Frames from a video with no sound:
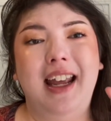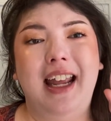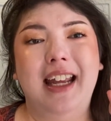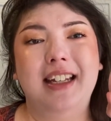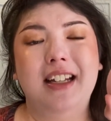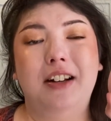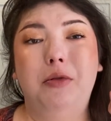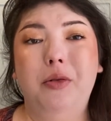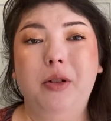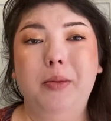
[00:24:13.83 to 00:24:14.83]
And I
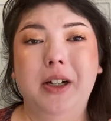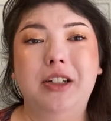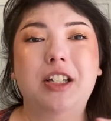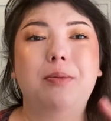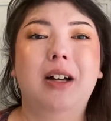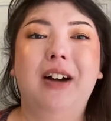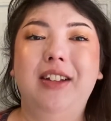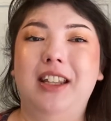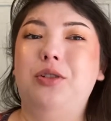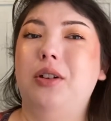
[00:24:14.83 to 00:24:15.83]
would repurchase, but I'll
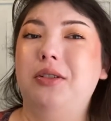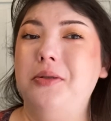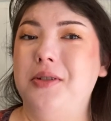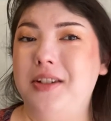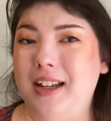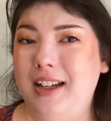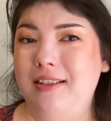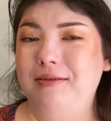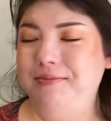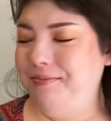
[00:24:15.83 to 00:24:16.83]
get the translucent shade.
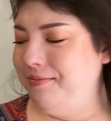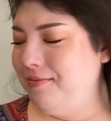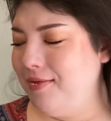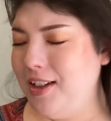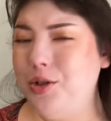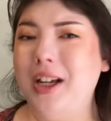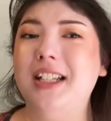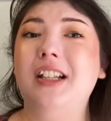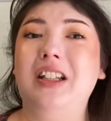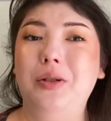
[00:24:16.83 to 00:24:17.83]

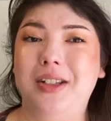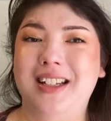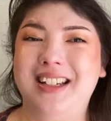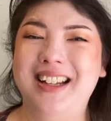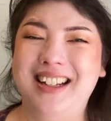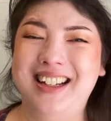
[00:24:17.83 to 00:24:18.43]
Translucent.